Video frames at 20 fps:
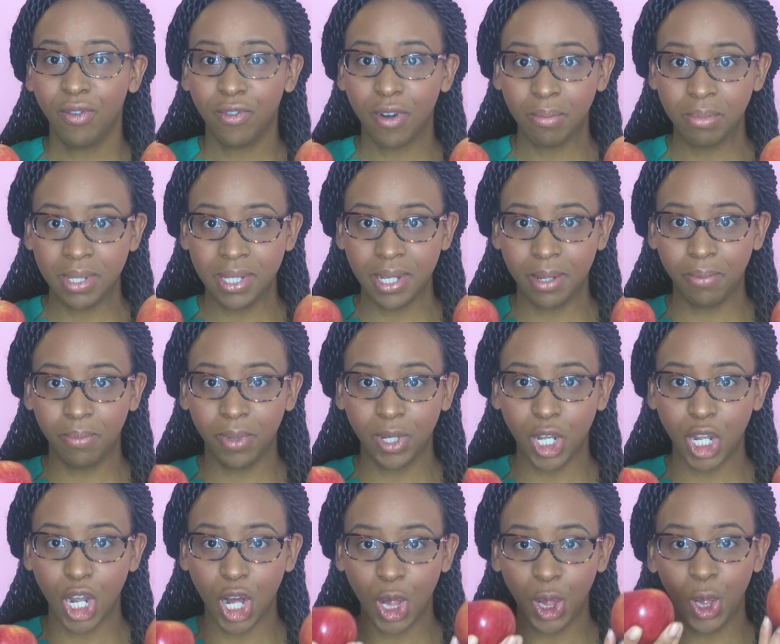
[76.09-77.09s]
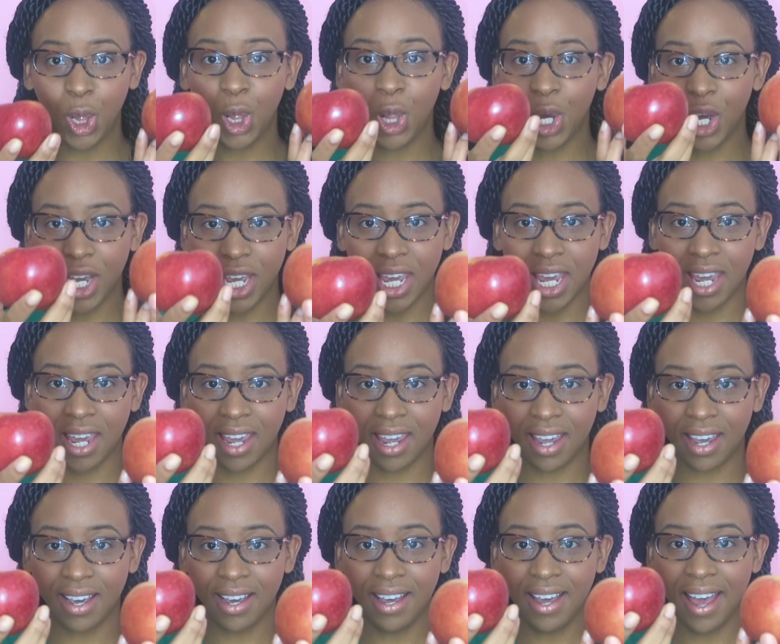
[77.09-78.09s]
From simply
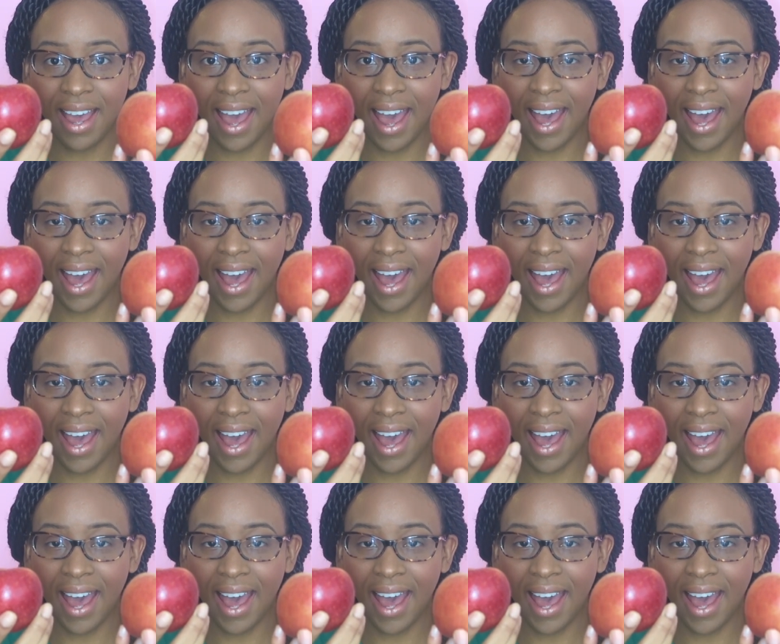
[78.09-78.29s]
looking